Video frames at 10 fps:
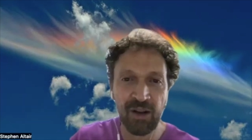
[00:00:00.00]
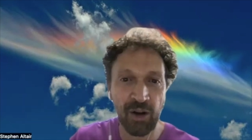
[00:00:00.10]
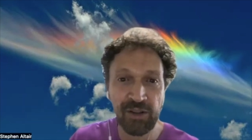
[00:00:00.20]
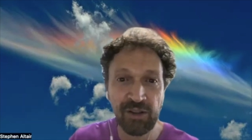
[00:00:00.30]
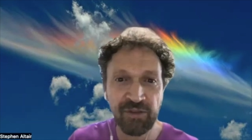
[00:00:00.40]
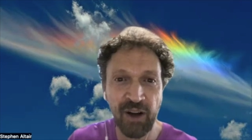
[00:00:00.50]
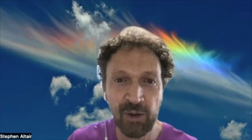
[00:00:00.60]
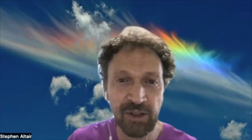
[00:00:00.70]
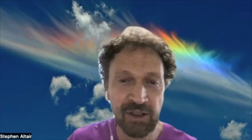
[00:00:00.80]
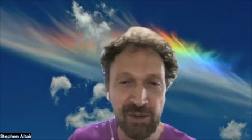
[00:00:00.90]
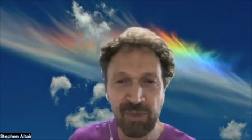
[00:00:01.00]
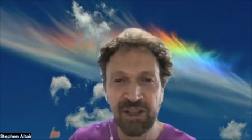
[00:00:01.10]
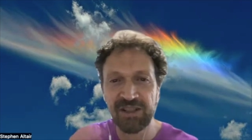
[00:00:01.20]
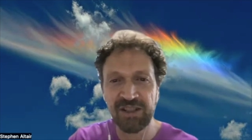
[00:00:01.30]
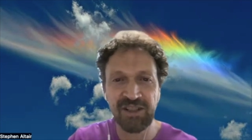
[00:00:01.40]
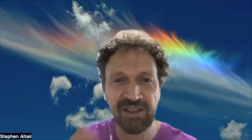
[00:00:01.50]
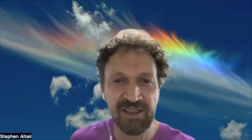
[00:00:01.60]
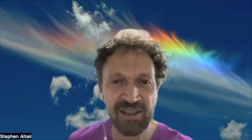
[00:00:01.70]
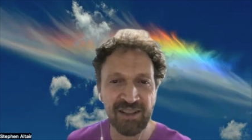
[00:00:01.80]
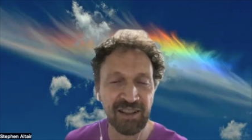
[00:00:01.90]
on your phone and your messages
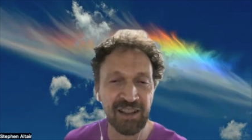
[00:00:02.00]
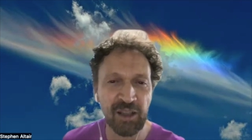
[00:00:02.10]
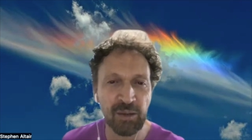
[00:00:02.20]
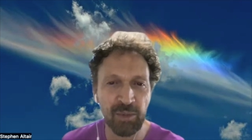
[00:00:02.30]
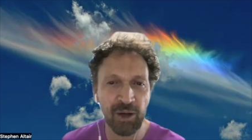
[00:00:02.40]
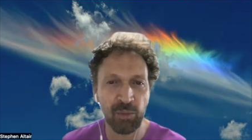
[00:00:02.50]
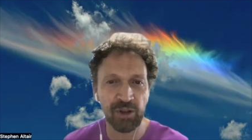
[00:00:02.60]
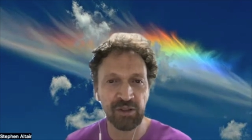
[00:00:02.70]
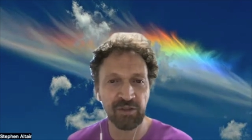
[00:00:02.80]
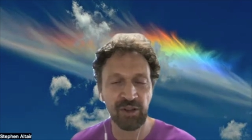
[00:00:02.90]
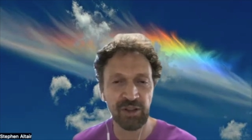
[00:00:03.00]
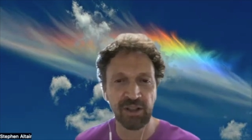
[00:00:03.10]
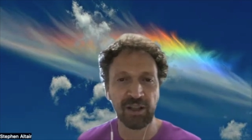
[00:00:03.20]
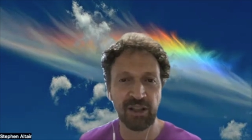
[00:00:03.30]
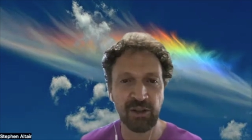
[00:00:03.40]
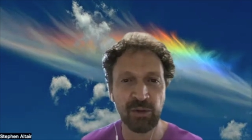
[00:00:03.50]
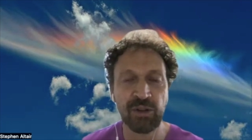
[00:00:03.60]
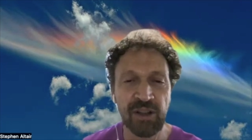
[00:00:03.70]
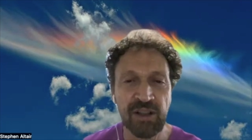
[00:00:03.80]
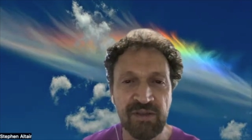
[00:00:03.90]
and thinking about what you've got to get
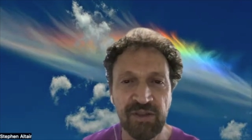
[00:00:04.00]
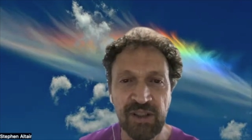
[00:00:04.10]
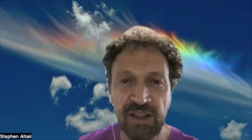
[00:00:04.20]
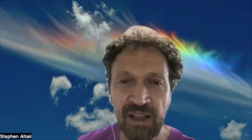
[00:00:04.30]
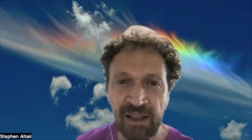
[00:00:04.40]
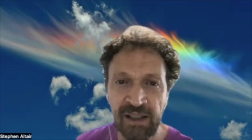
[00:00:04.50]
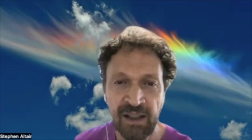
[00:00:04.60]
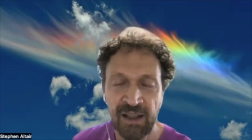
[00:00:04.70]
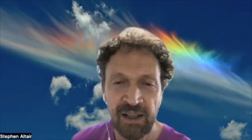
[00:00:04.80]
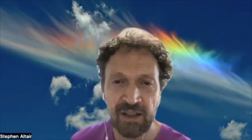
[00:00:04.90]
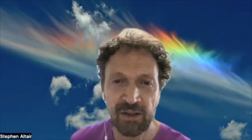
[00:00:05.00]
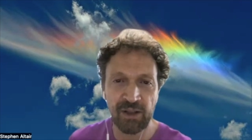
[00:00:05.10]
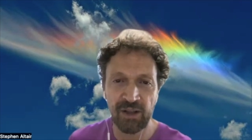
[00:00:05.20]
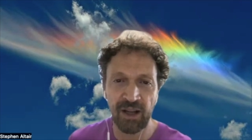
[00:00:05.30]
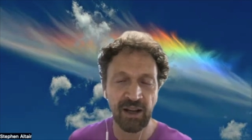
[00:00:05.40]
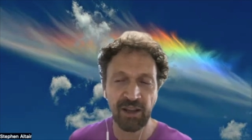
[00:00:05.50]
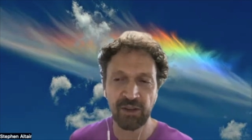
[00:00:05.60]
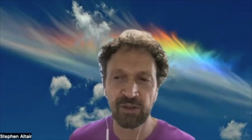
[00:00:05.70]
organized for your day? Another